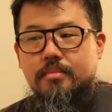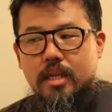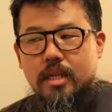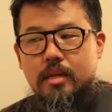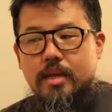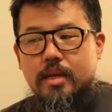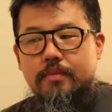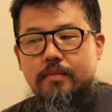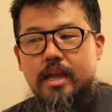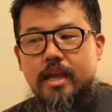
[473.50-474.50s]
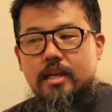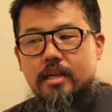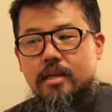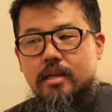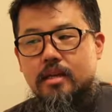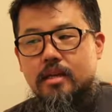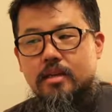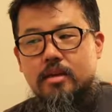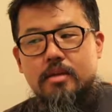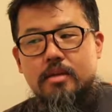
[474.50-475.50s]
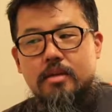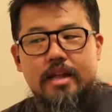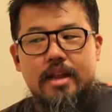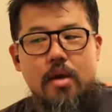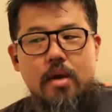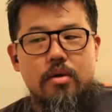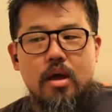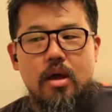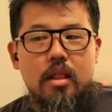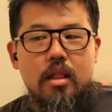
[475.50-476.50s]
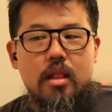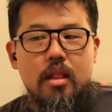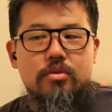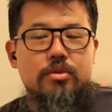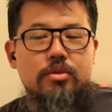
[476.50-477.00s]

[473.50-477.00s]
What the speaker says: Kind of like an alcoholic who